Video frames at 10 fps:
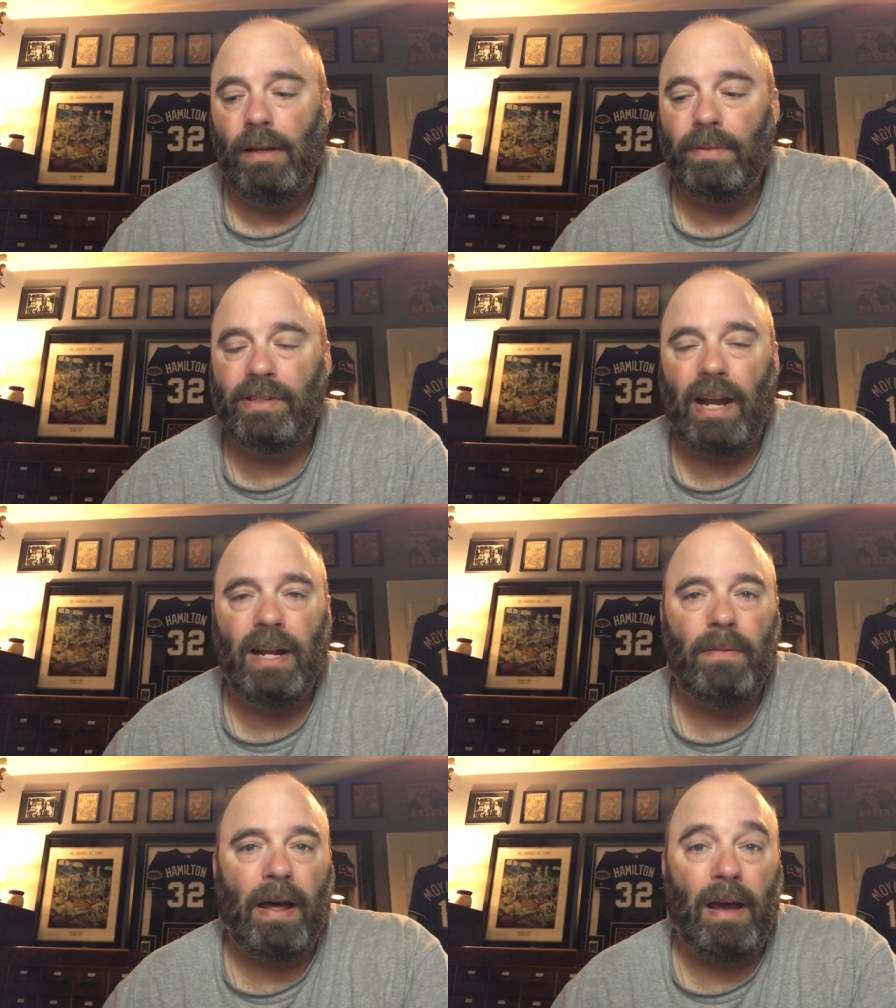I'm
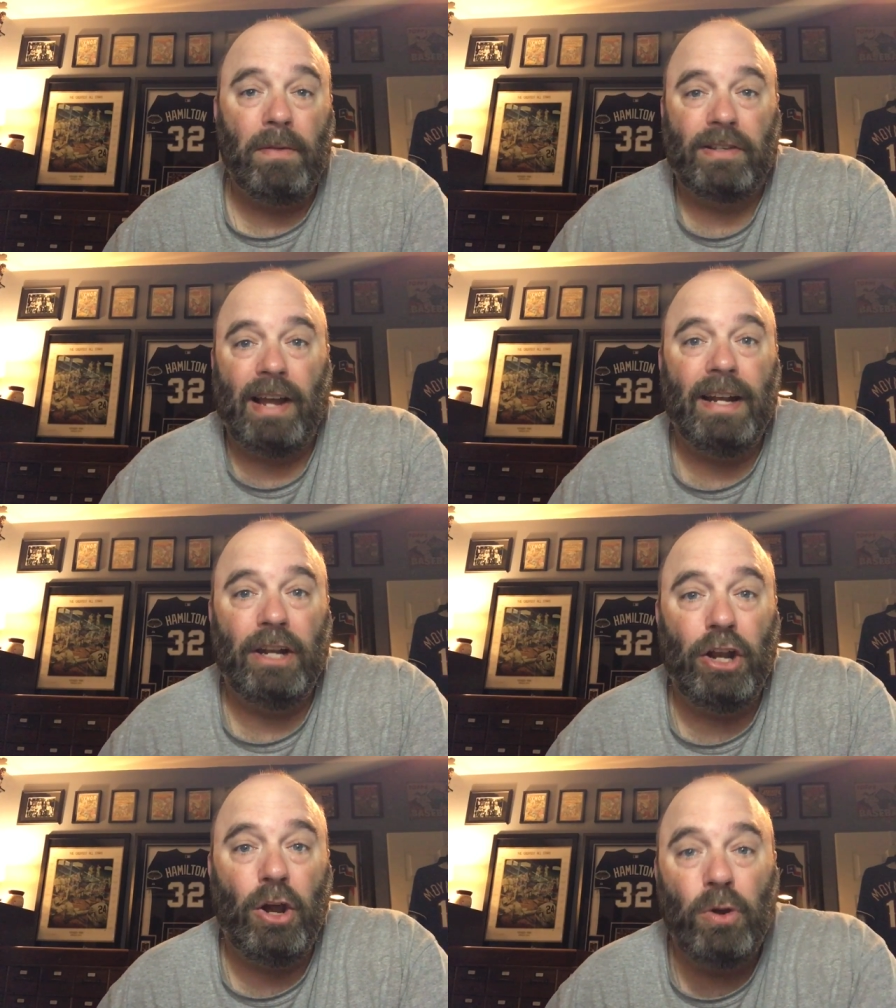excited
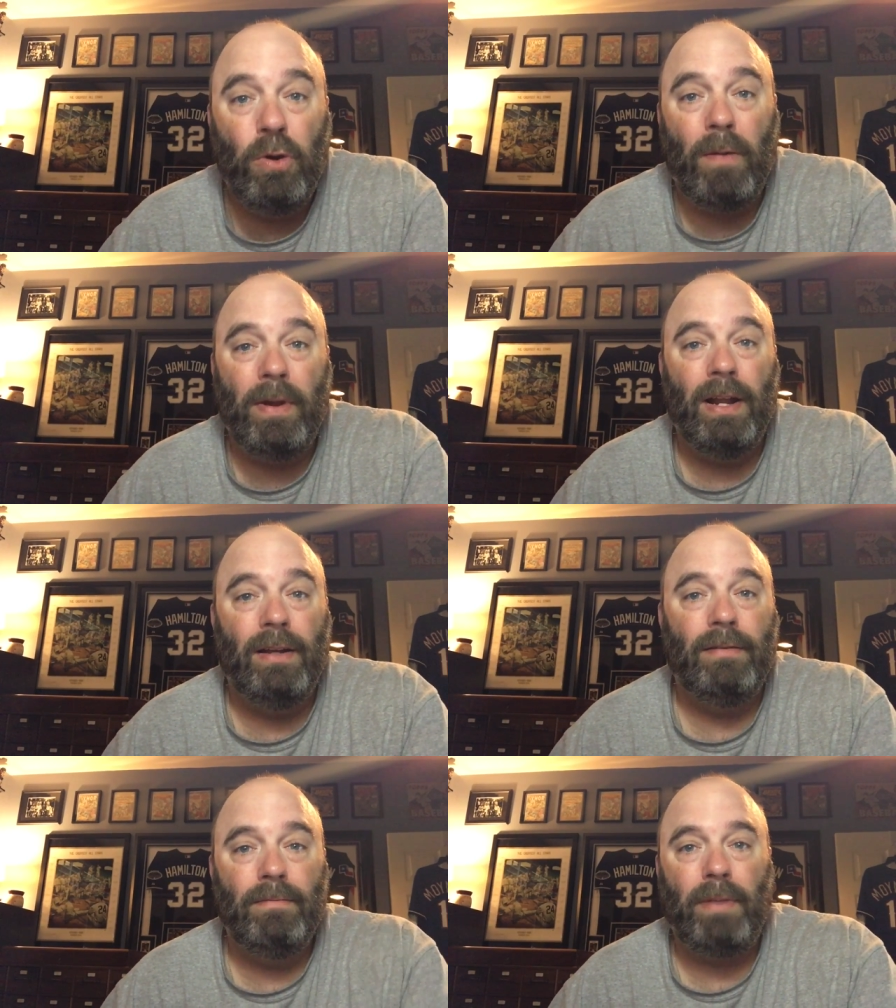to know who I'm going
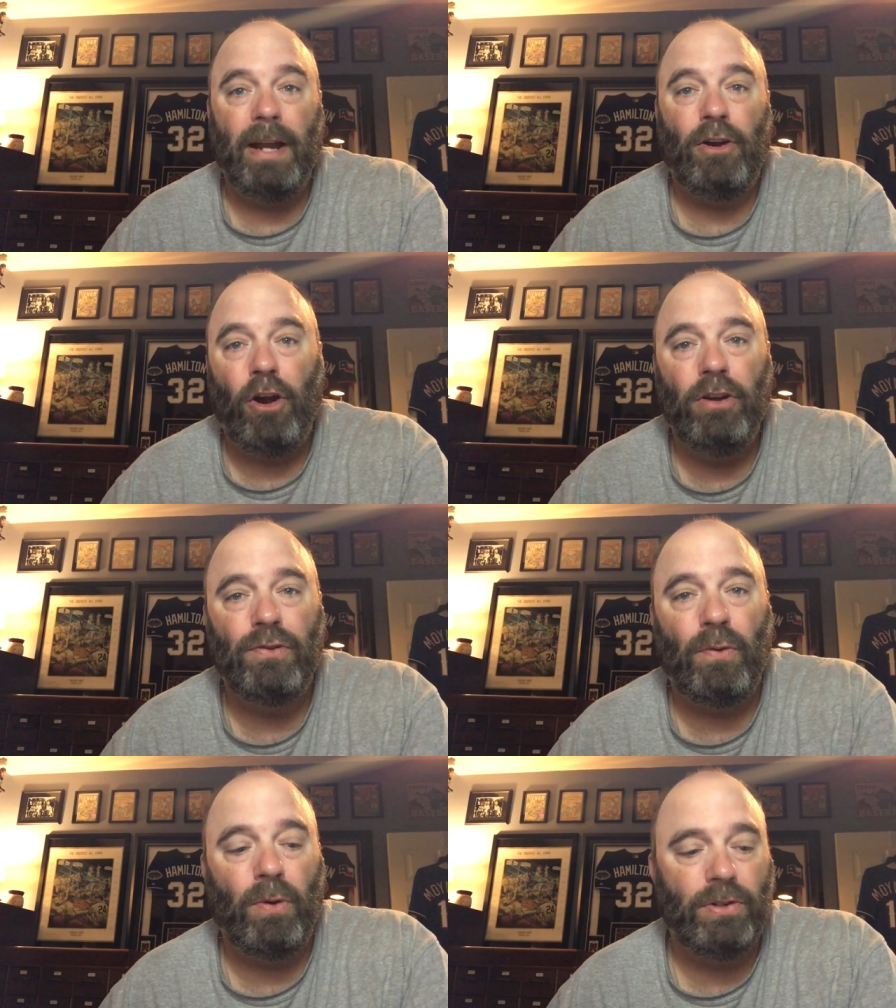to buy cards
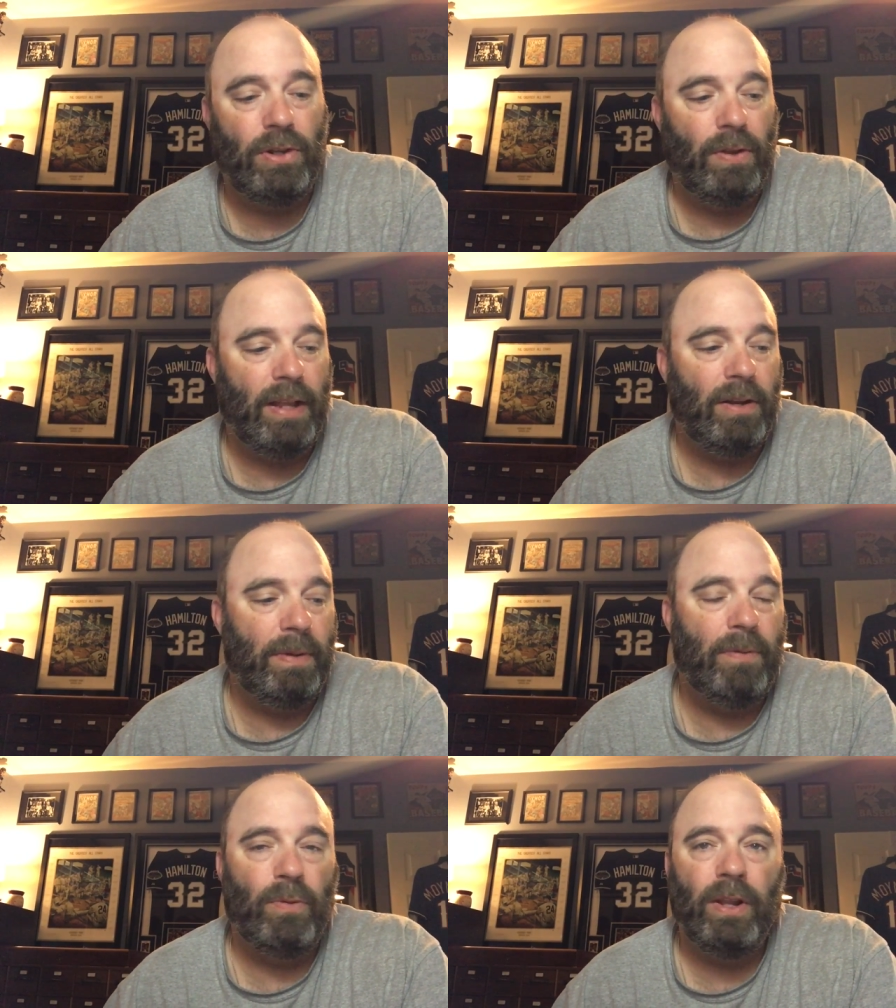for. So that'll
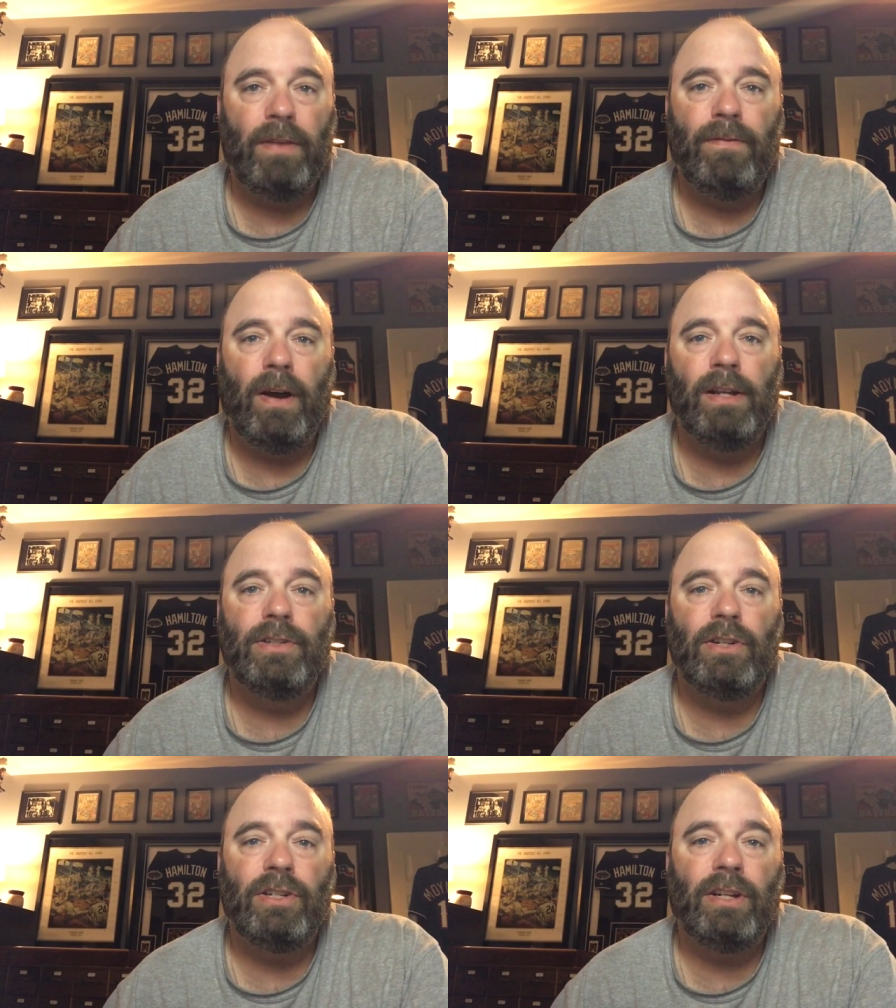be really fun.
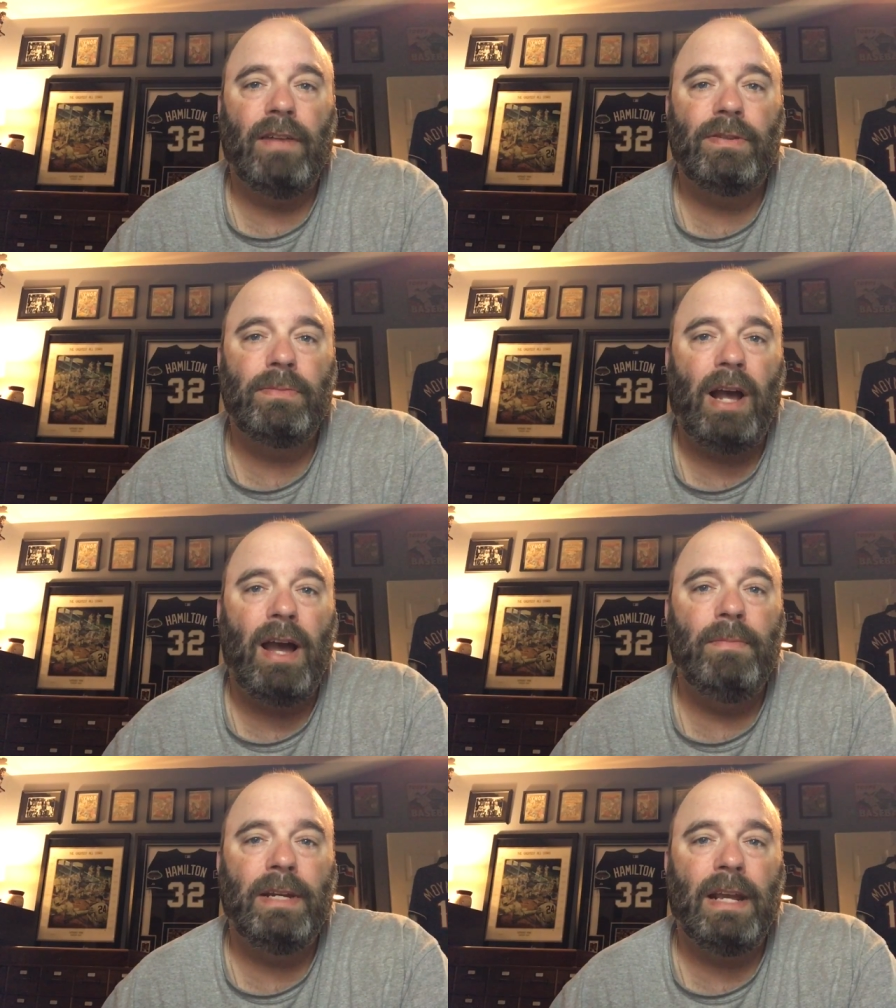So you still have some
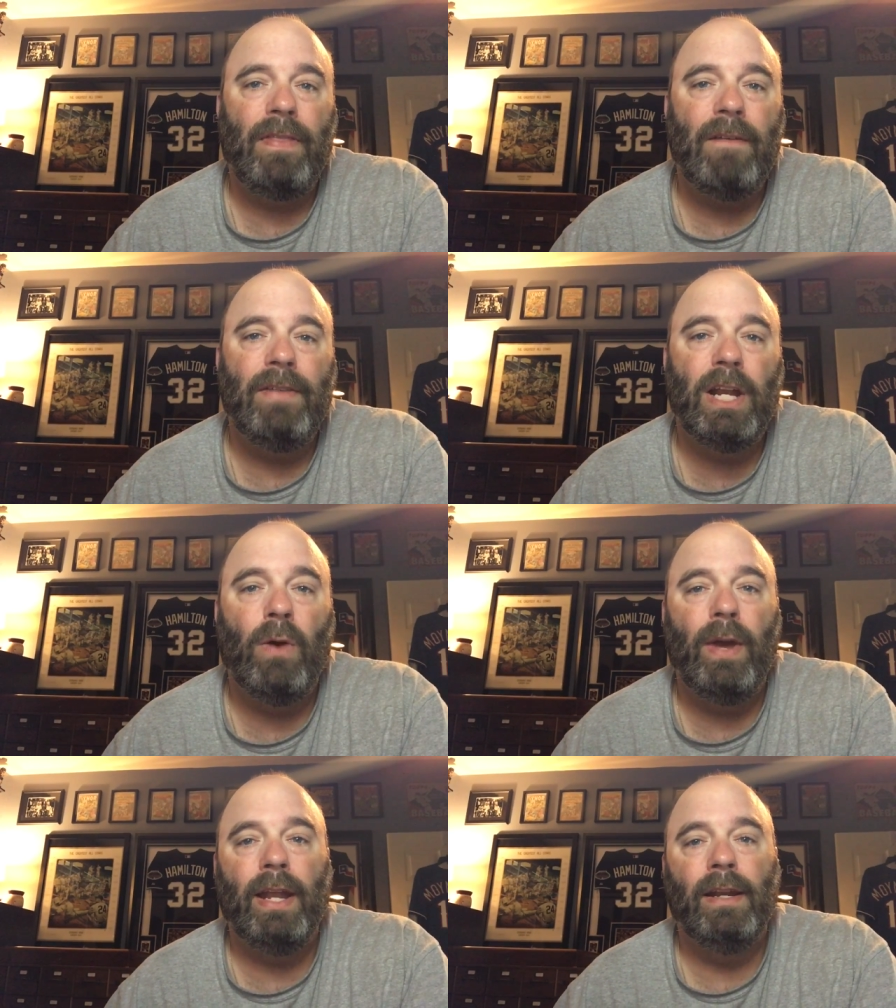time to get that
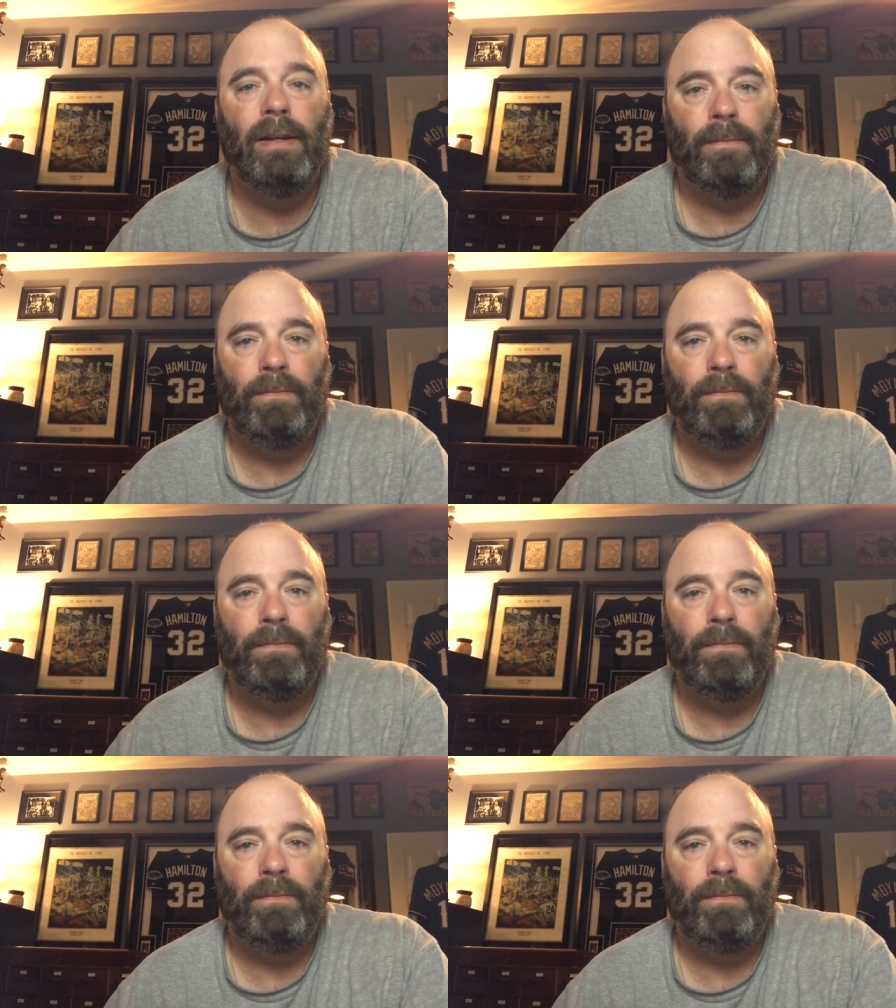video in.